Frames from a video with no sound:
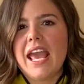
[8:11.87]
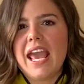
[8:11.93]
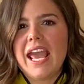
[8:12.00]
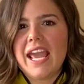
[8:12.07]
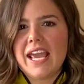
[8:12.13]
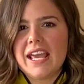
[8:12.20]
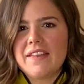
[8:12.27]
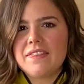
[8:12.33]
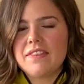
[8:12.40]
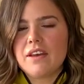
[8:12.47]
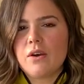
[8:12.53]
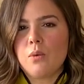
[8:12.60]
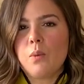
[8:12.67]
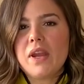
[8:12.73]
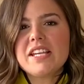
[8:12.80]
and
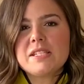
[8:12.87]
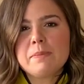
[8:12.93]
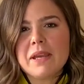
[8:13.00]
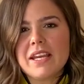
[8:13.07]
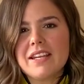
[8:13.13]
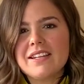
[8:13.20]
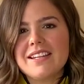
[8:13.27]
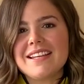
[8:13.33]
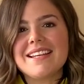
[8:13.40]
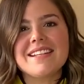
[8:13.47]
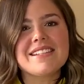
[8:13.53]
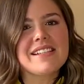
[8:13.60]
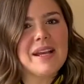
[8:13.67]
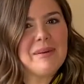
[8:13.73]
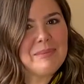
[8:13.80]
the waistband
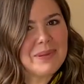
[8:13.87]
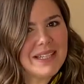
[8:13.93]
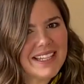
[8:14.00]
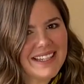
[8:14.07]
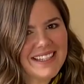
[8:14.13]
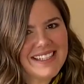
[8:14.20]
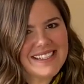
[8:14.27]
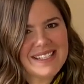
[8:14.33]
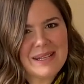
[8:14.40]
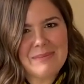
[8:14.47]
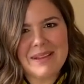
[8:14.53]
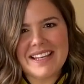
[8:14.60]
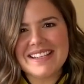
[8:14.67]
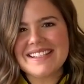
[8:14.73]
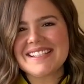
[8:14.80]
is completely
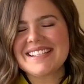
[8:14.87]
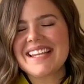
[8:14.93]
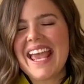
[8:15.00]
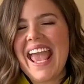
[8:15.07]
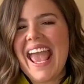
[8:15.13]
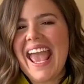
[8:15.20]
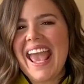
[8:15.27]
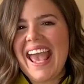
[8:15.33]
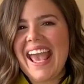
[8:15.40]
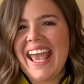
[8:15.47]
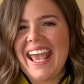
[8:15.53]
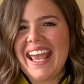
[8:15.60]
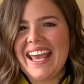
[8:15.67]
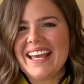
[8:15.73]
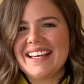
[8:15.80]
seamless,
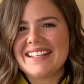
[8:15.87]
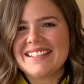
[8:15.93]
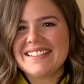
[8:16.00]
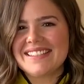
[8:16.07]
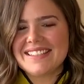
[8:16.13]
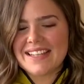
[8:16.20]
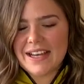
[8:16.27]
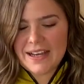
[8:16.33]
and